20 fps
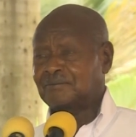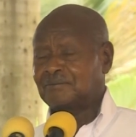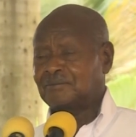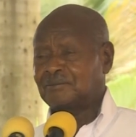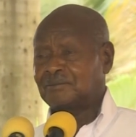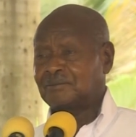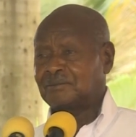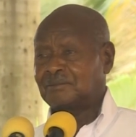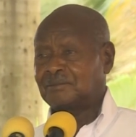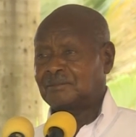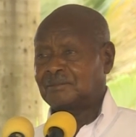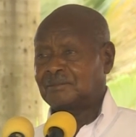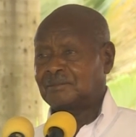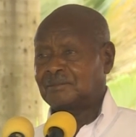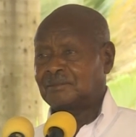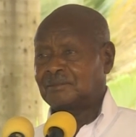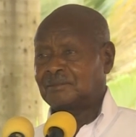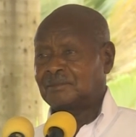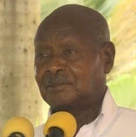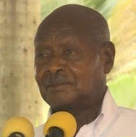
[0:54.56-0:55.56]

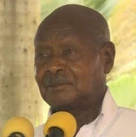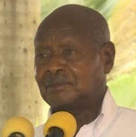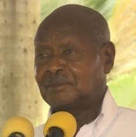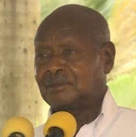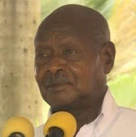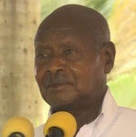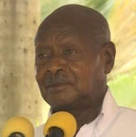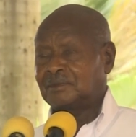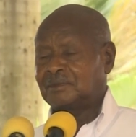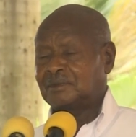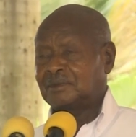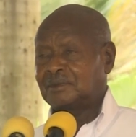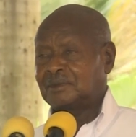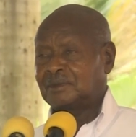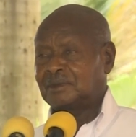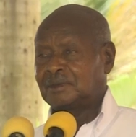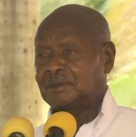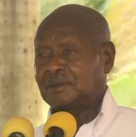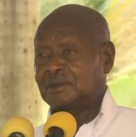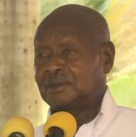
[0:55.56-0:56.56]

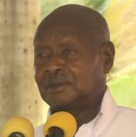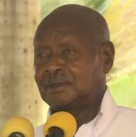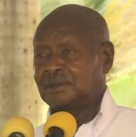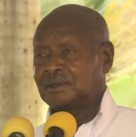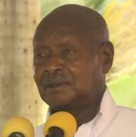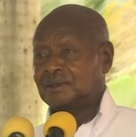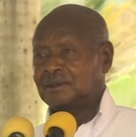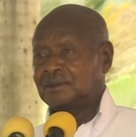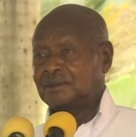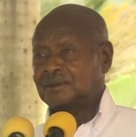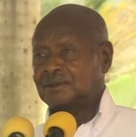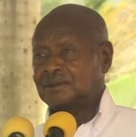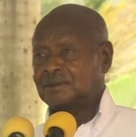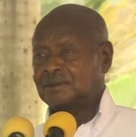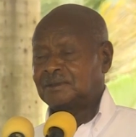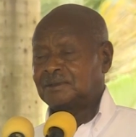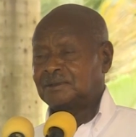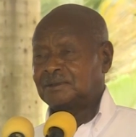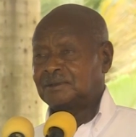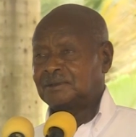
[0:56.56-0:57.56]

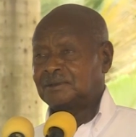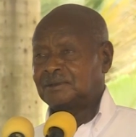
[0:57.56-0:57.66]
Nothing is said.